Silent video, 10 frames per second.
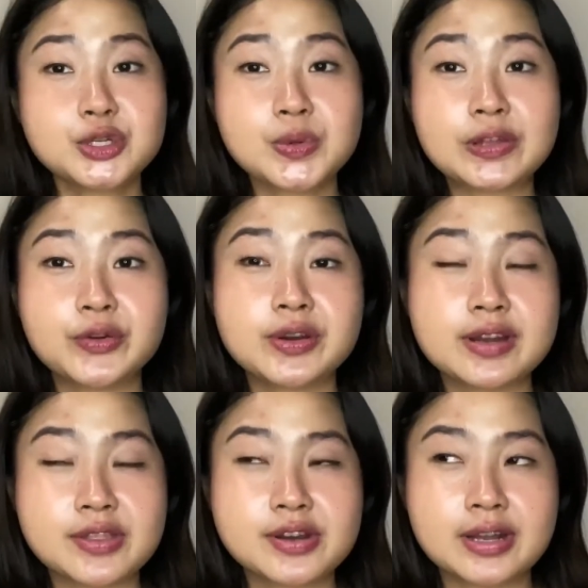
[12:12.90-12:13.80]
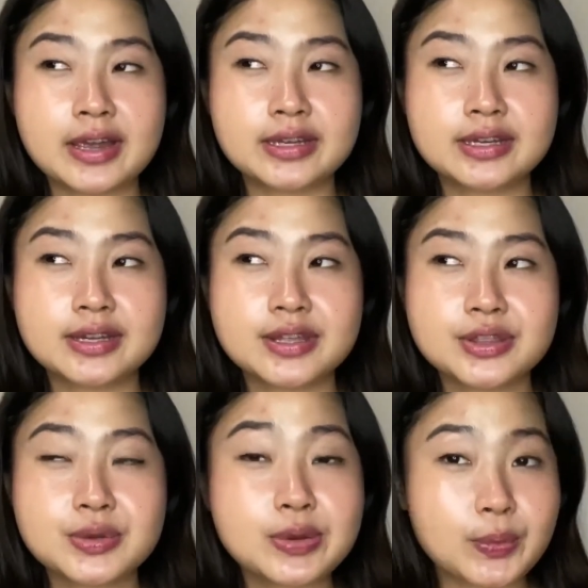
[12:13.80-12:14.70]
to wait for another
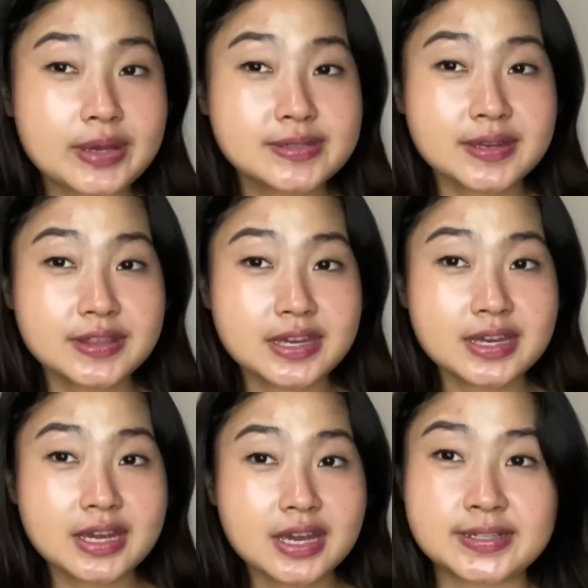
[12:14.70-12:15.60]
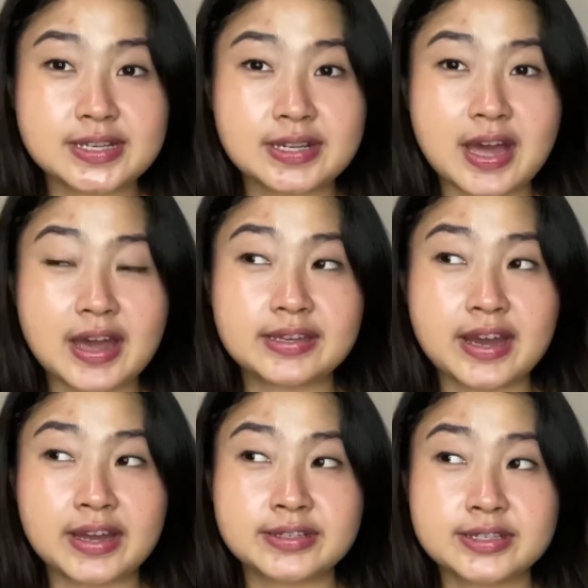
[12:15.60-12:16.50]
3 weeks, I think, until I
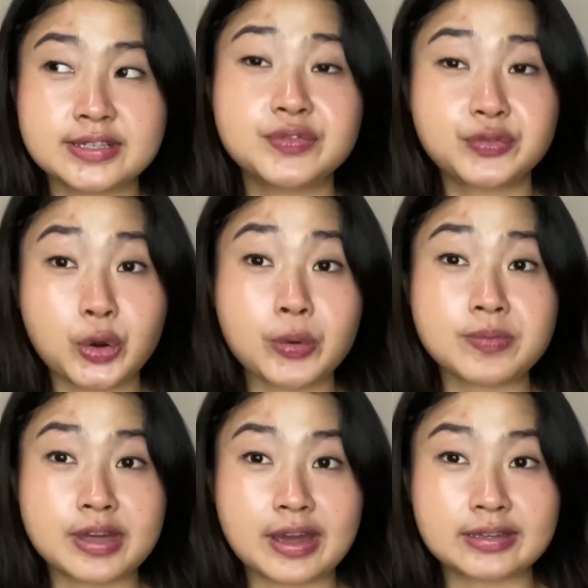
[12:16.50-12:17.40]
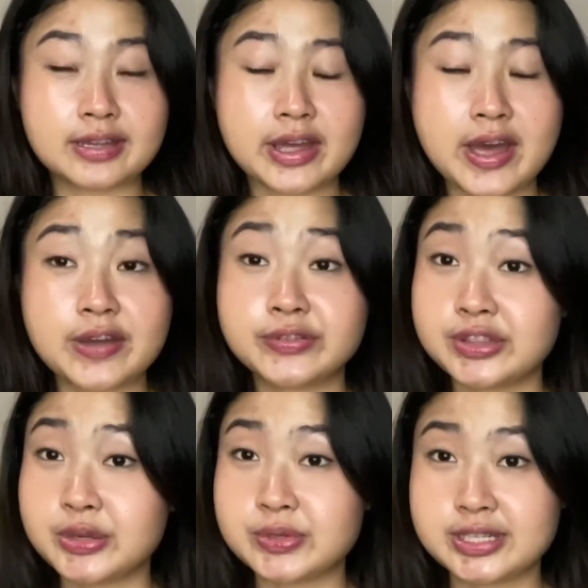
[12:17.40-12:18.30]
got informed that
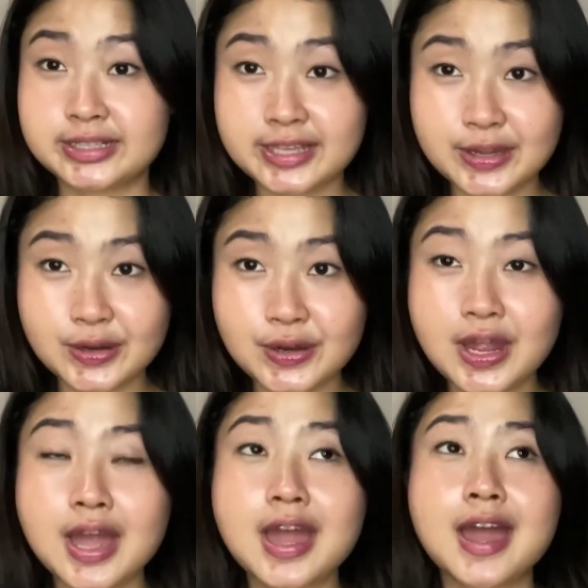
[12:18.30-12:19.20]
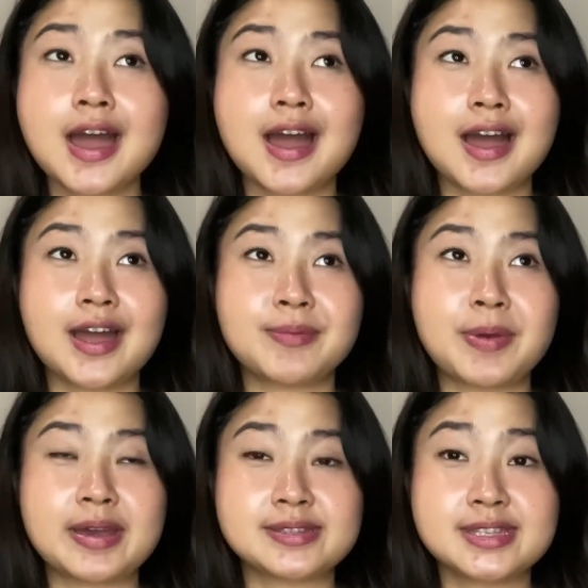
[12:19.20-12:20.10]
everything was clear. I
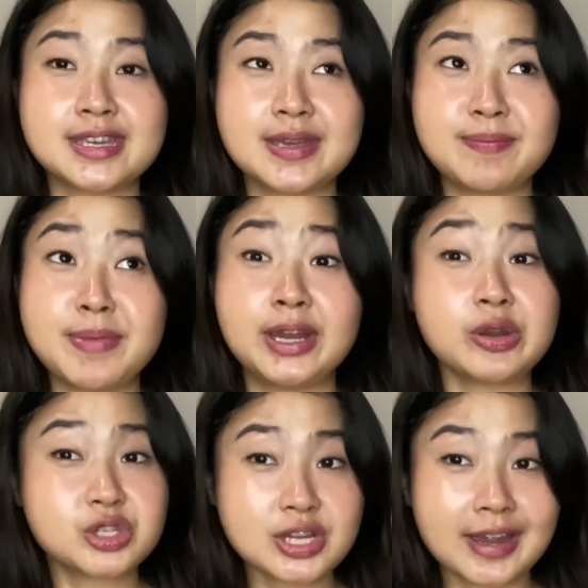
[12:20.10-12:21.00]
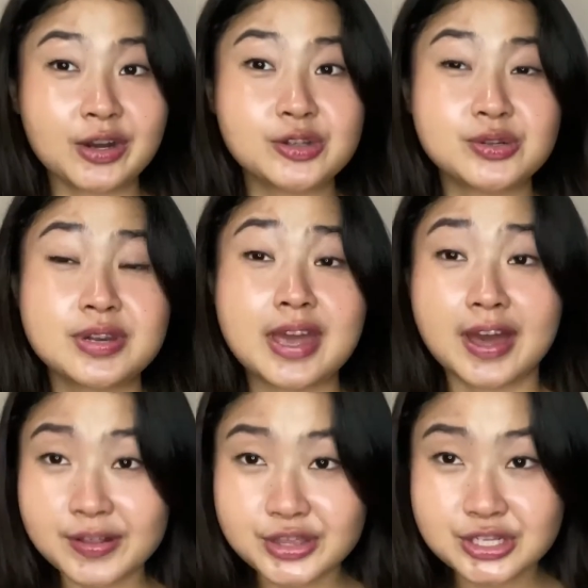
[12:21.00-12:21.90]
passed the background check and also the
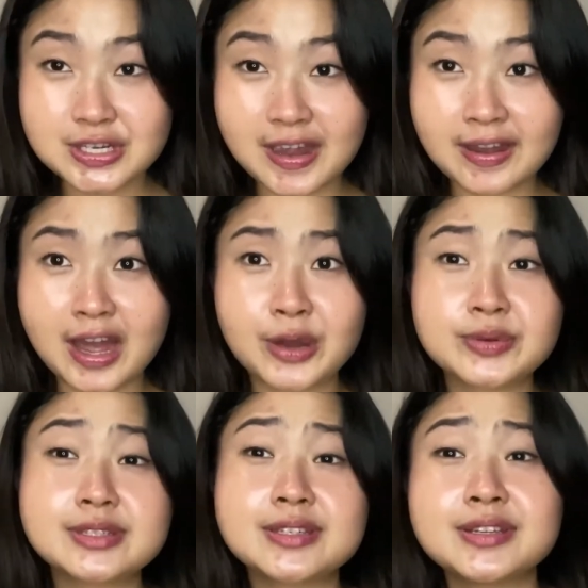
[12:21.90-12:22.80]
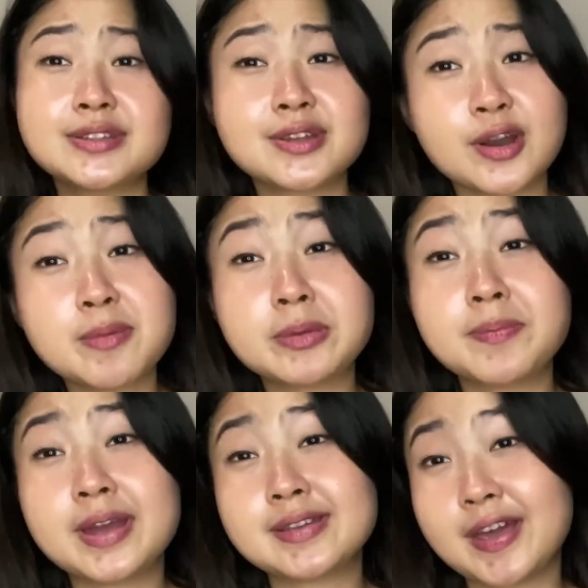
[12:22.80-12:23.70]
health check. I was concerned about
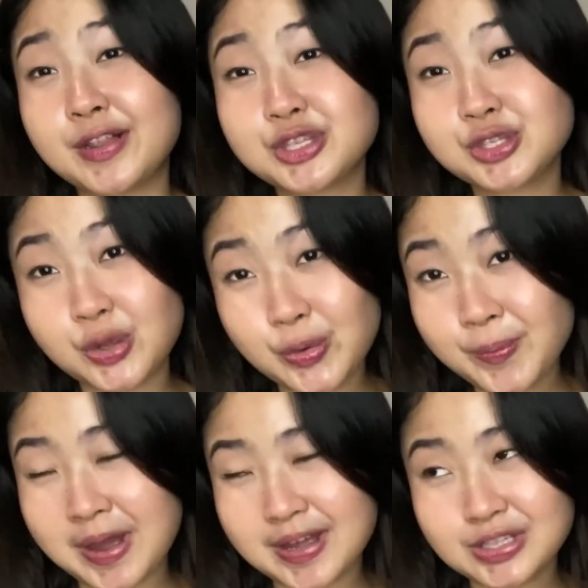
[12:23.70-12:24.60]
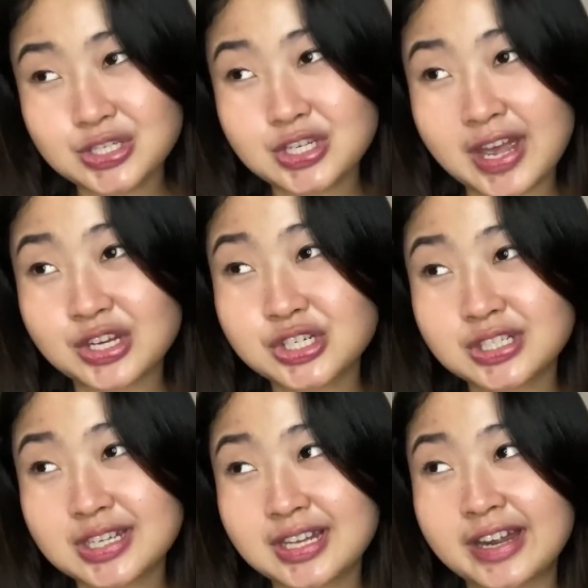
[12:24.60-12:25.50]
my health so much,
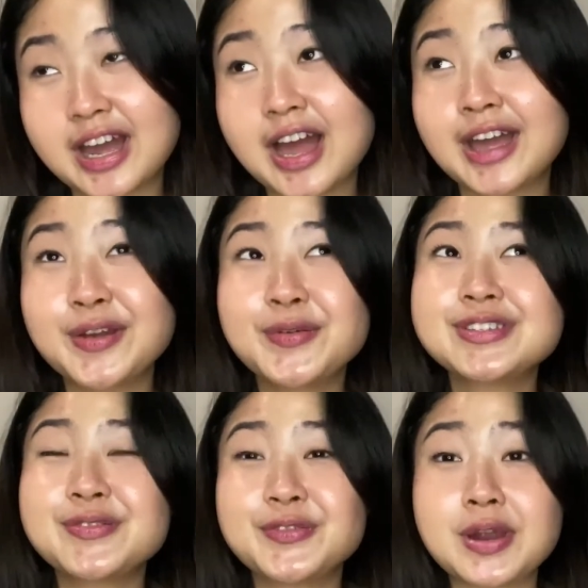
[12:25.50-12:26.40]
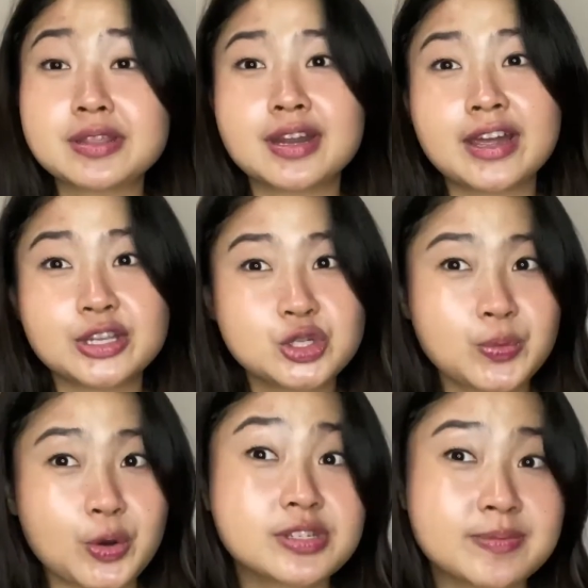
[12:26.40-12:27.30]
actually, I was afraid that I got
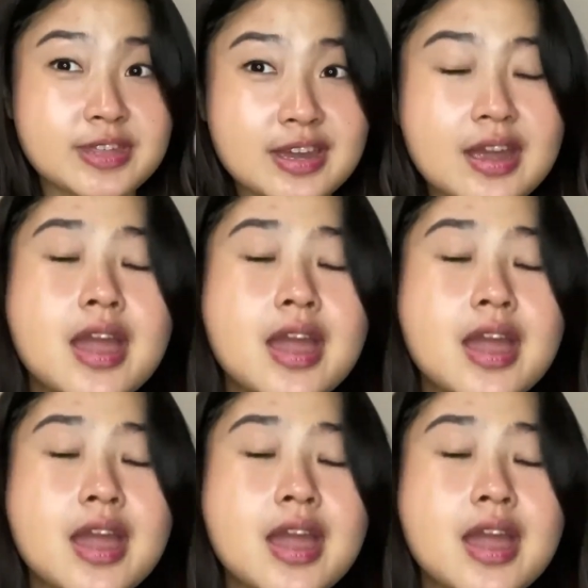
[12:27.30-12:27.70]
tumor or something,